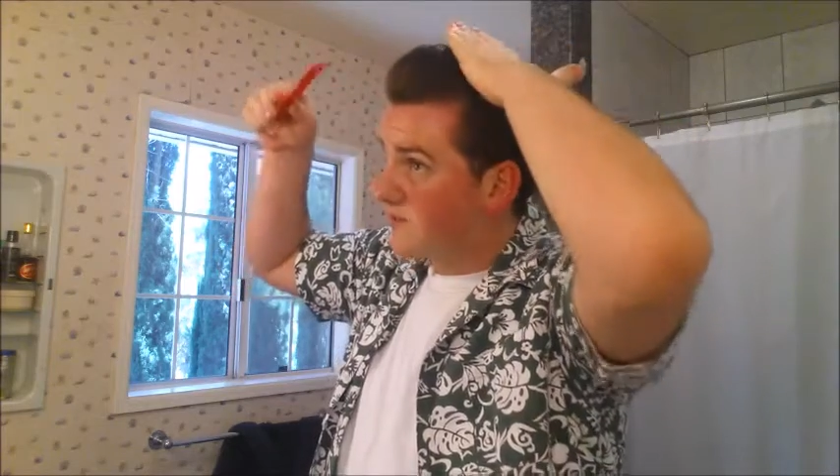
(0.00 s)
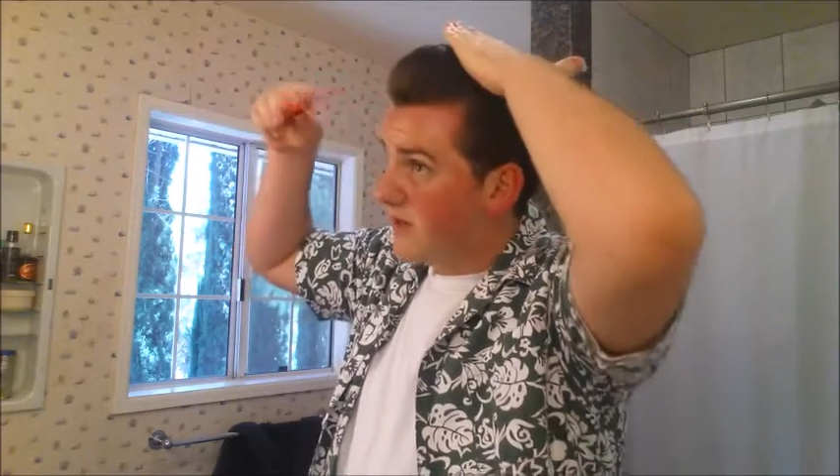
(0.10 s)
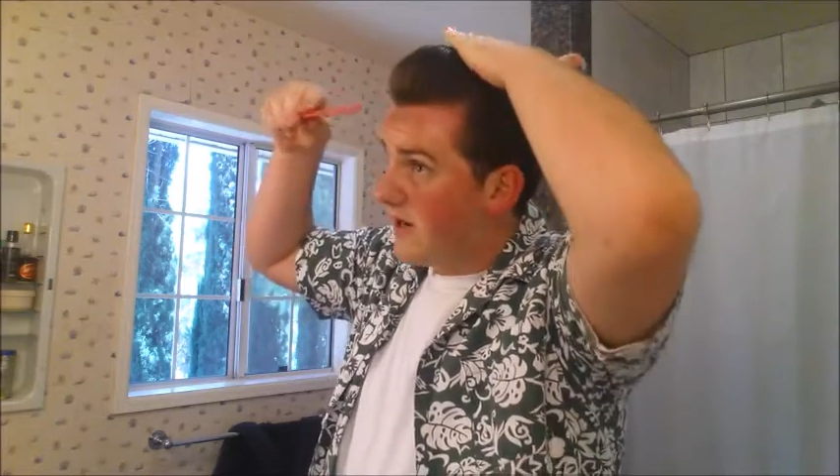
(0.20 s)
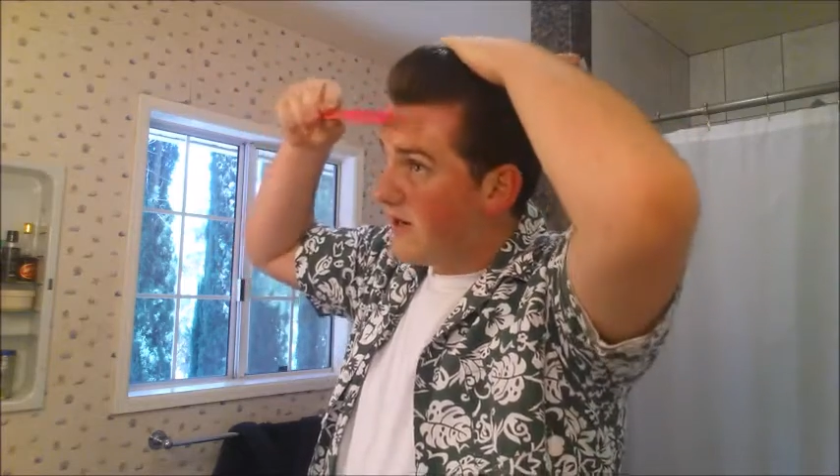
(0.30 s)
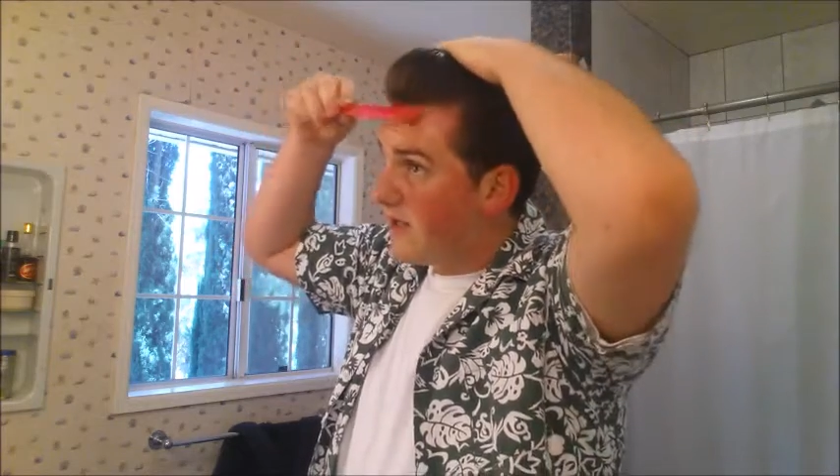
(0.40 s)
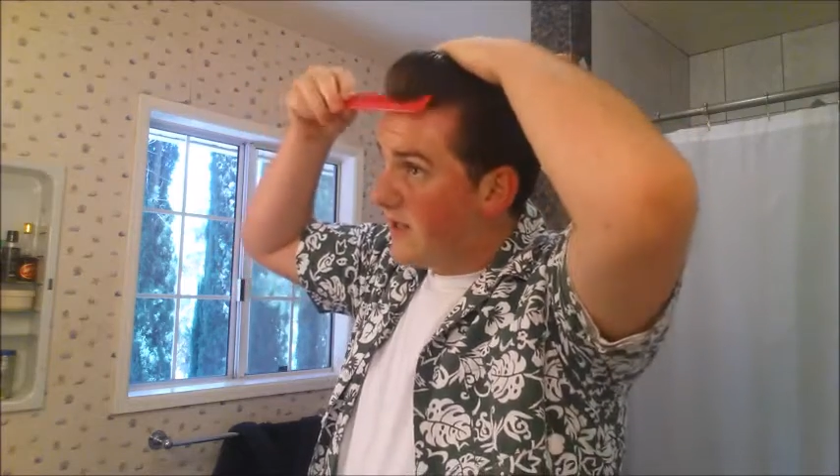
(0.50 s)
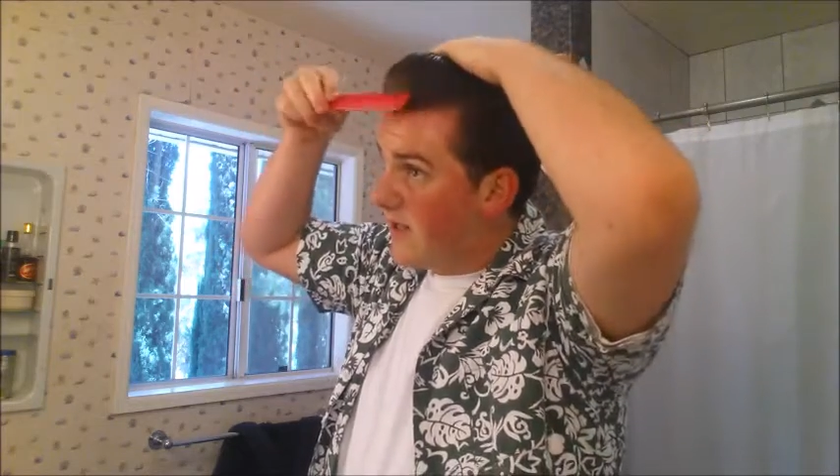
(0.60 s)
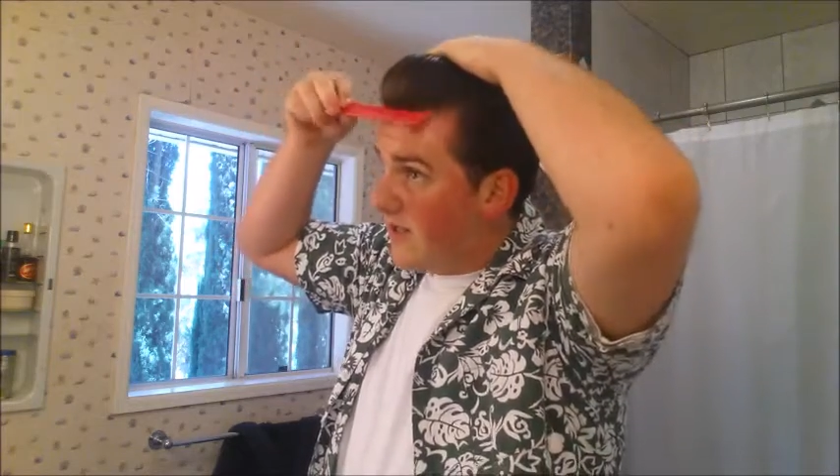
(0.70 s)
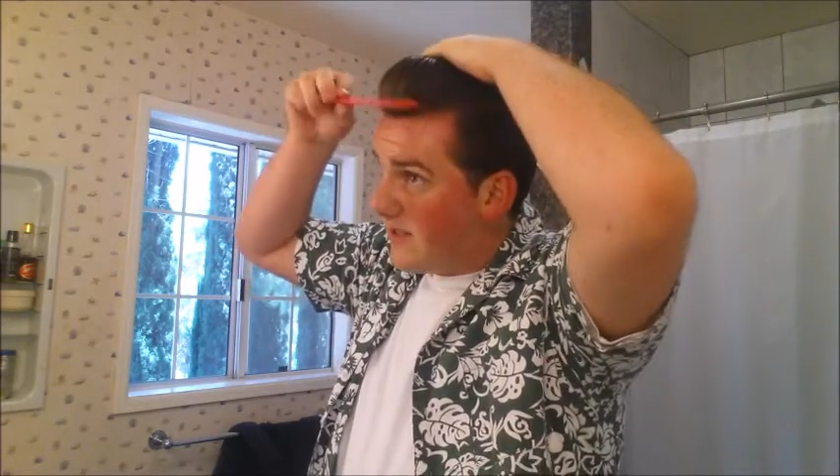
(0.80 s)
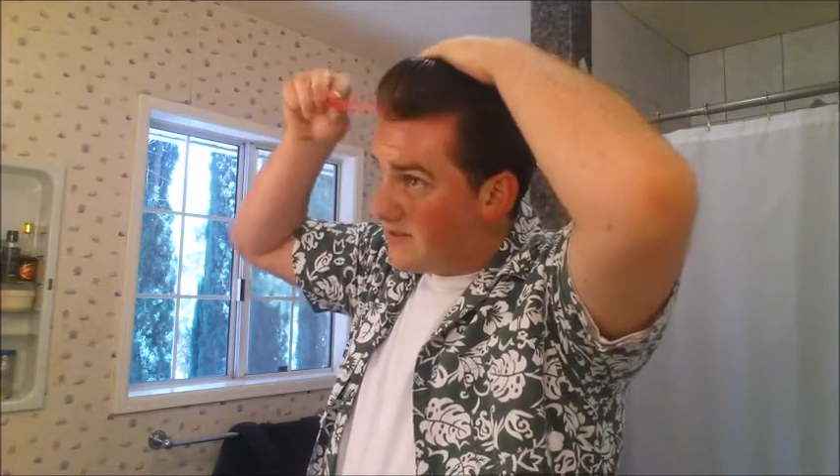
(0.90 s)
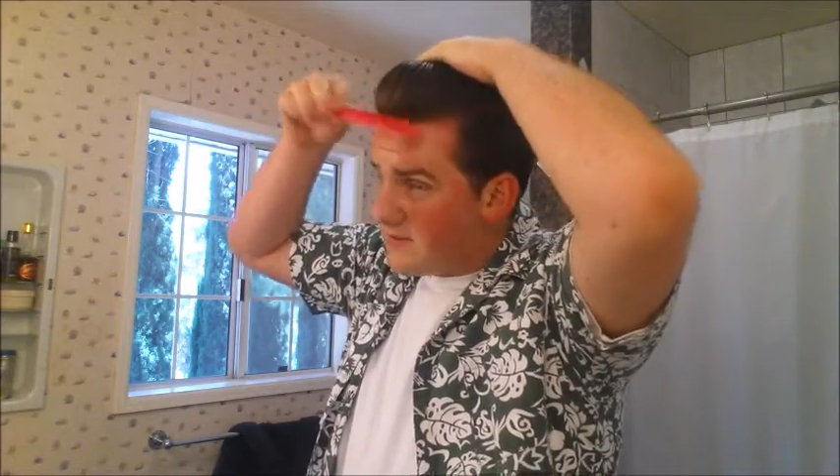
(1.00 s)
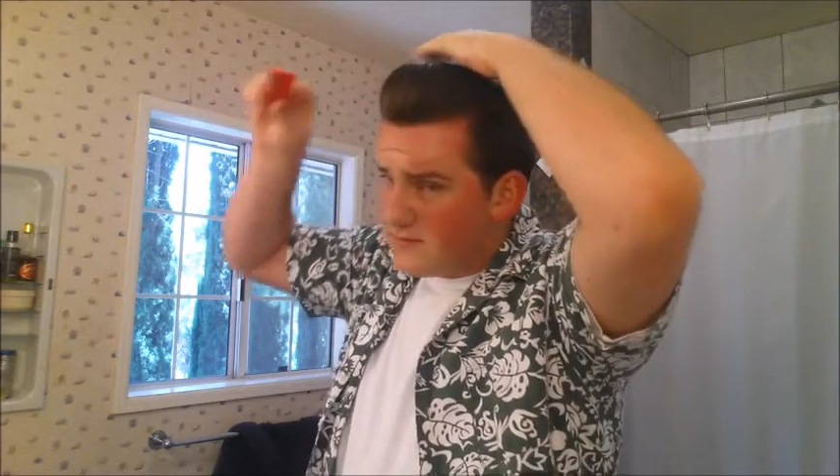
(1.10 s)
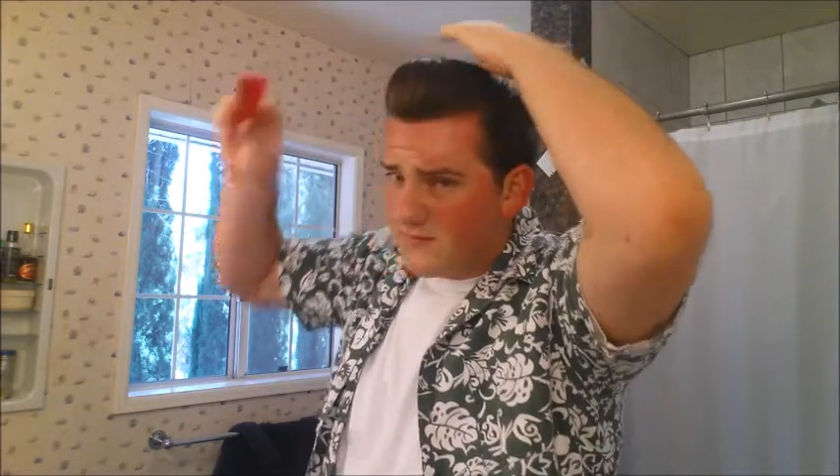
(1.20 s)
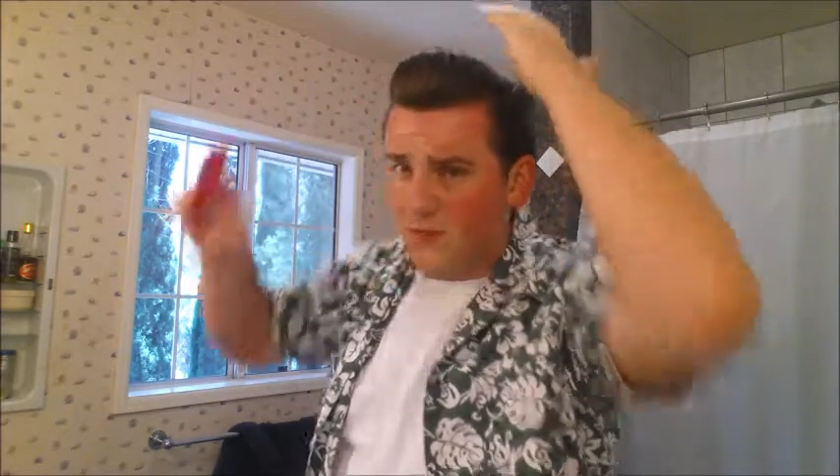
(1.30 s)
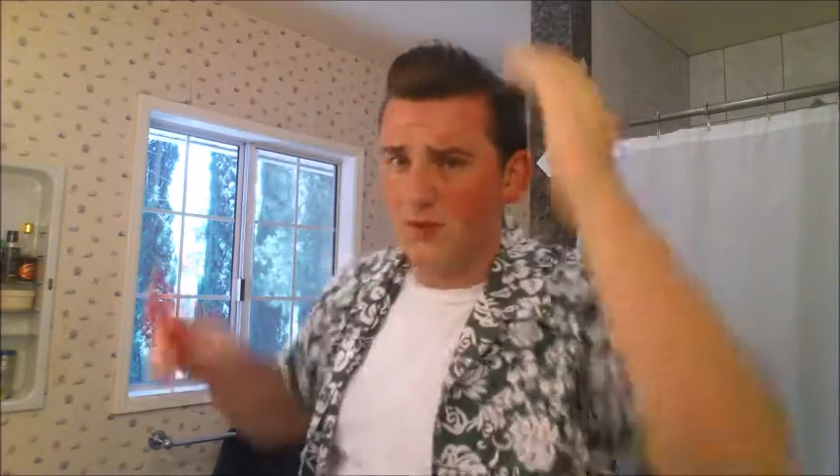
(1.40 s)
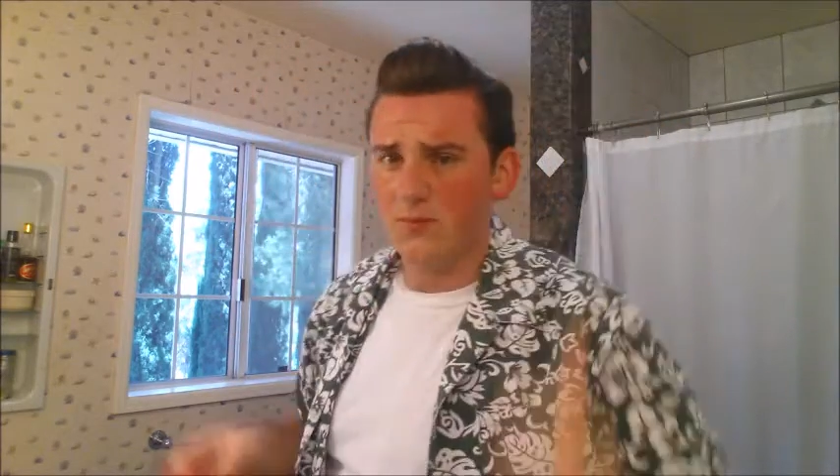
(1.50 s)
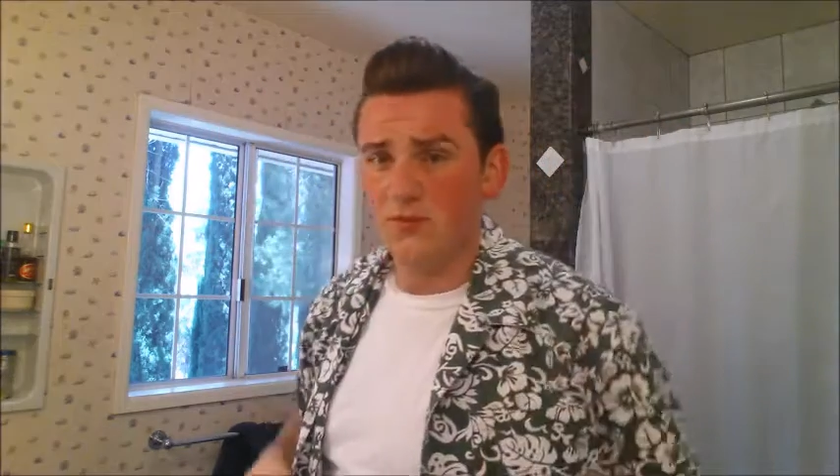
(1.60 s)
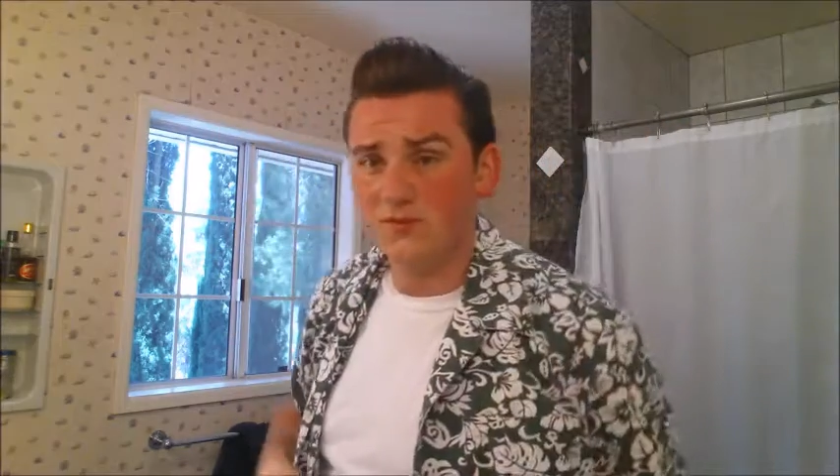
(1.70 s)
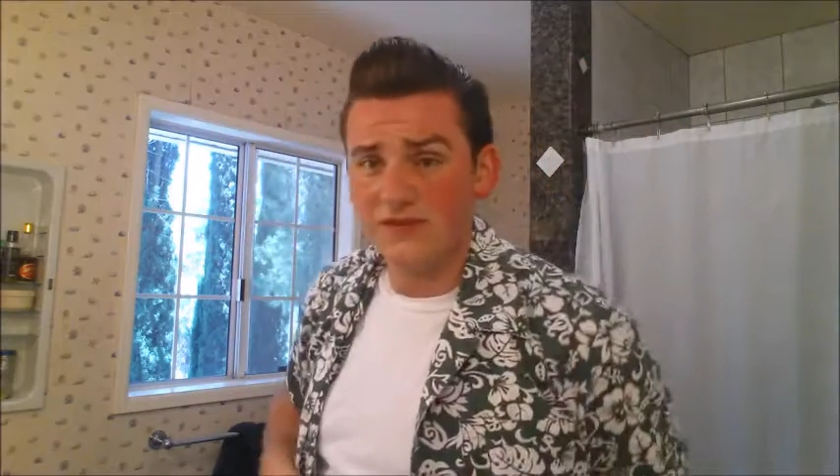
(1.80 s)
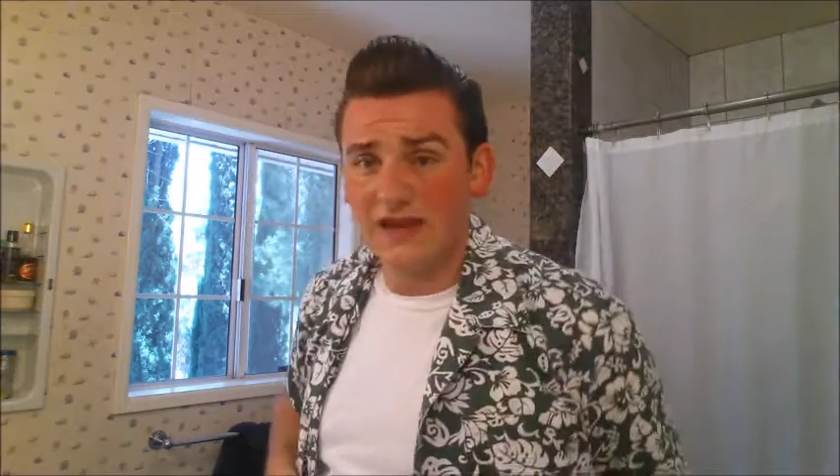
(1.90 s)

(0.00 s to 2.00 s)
tried is those foreign brews,